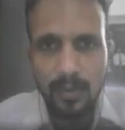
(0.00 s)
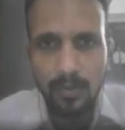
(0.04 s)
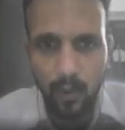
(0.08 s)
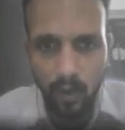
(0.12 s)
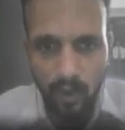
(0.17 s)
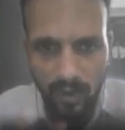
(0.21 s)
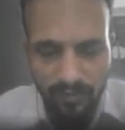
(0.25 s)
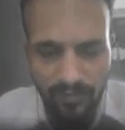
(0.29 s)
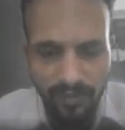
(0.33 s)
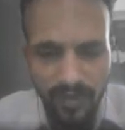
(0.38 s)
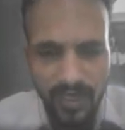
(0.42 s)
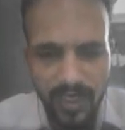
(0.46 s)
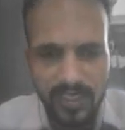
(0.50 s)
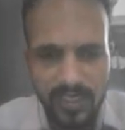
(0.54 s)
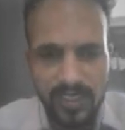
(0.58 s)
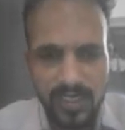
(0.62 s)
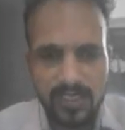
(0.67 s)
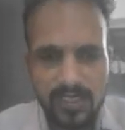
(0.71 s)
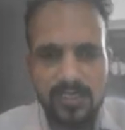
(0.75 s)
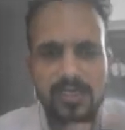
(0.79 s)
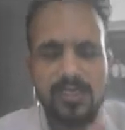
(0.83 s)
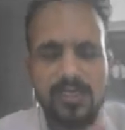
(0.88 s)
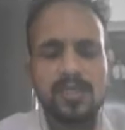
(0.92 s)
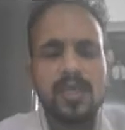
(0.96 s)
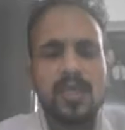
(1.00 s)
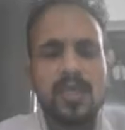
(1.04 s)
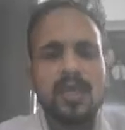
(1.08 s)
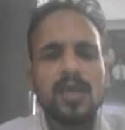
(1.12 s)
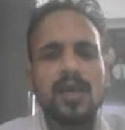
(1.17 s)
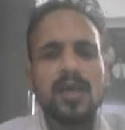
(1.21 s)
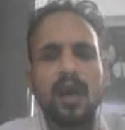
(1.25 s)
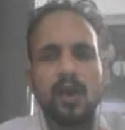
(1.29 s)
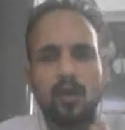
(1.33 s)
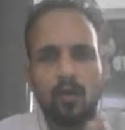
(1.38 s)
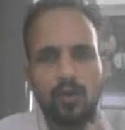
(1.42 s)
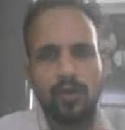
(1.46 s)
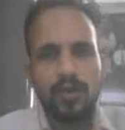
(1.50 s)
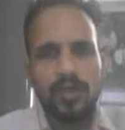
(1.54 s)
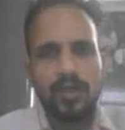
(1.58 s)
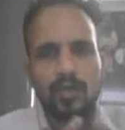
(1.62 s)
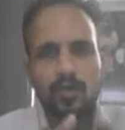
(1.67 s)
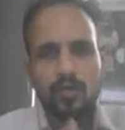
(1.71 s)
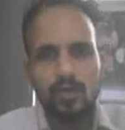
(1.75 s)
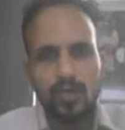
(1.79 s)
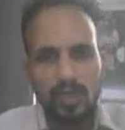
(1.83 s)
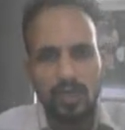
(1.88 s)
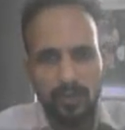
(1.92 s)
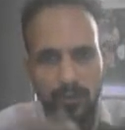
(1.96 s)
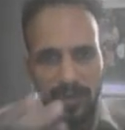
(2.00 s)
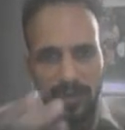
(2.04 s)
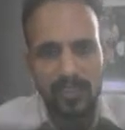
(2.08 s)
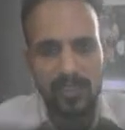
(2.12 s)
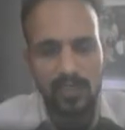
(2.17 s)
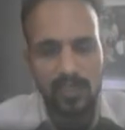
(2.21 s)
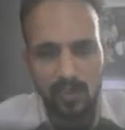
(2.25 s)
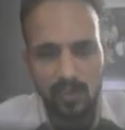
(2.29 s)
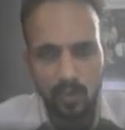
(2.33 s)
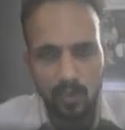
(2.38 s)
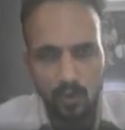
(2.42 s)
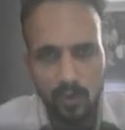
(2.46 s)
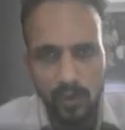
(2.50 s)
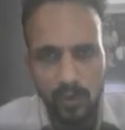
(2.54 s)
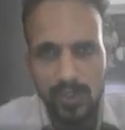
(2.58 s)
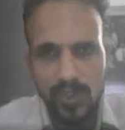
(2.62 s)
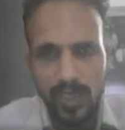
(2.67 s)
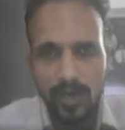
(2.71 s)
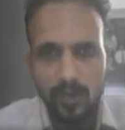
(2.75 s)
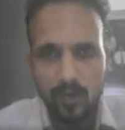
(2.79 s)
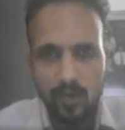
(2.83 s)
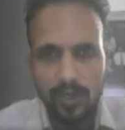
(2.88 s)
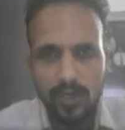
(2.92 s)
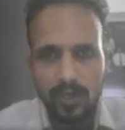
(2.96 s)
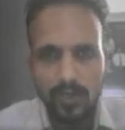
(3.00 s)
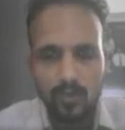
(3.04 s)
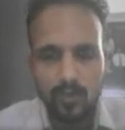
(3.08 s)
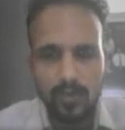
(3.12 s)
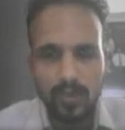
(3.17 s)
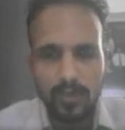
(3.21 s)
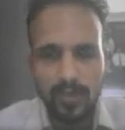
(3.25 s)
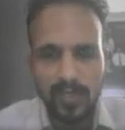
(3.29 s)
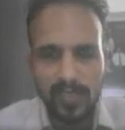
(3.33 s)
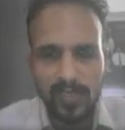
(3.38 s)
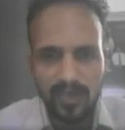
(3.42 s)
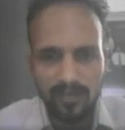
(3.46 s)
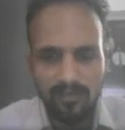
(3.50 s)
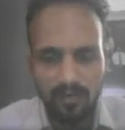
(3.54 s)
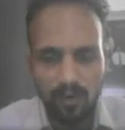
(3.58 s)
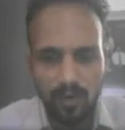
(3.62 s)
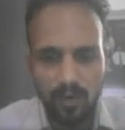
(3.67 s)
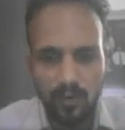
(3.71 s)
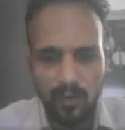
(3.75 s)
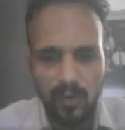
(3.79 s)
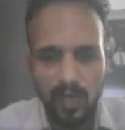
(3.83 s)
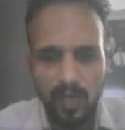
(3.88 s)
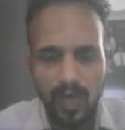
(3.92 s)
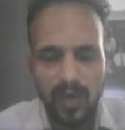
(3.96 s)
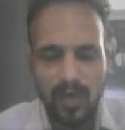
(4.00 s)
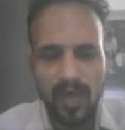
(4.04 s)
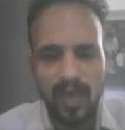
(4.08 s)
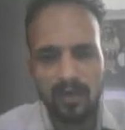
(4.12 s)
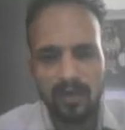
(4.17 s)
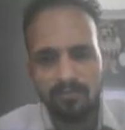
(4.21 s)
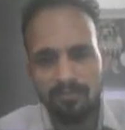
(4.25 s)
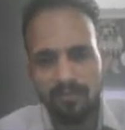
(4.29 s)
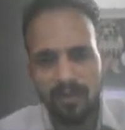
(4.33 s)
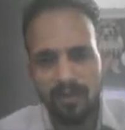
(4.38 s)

modifications according to the basic rules, according to the basic formula, and